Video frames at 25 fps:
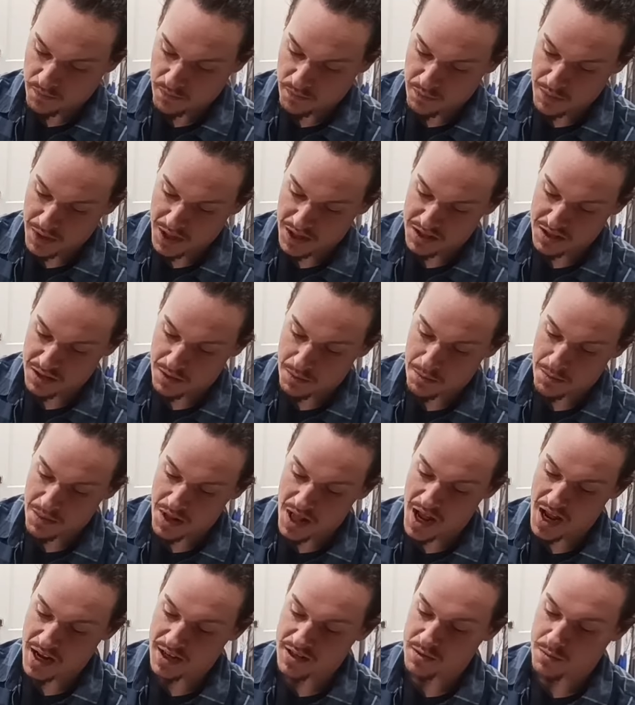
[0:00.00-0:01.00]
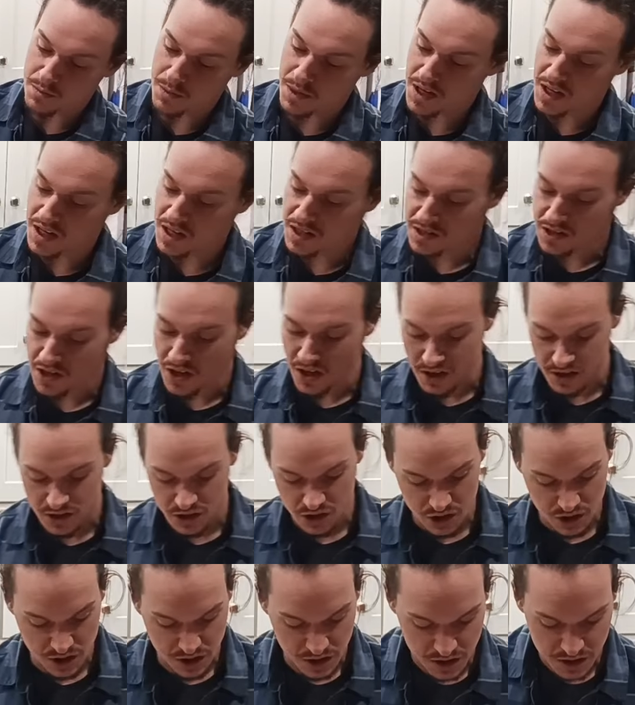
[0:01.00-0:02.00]
make some last minute
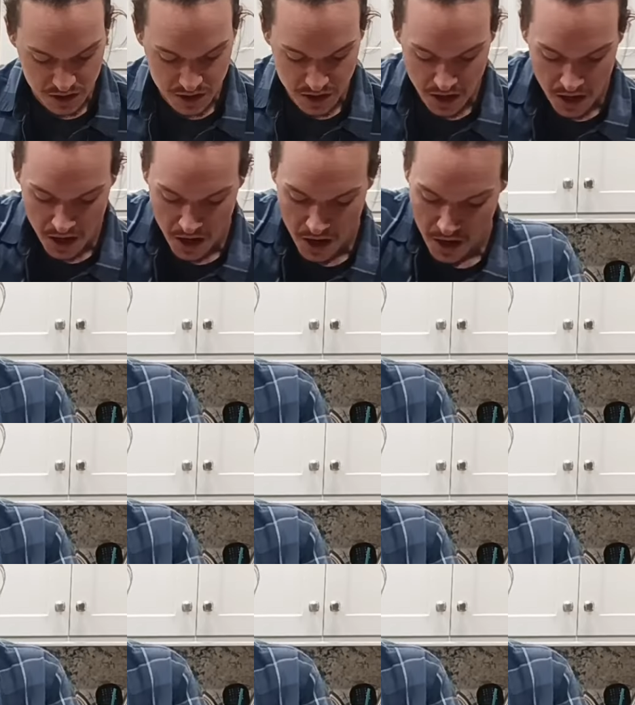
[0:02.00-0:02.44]
touches.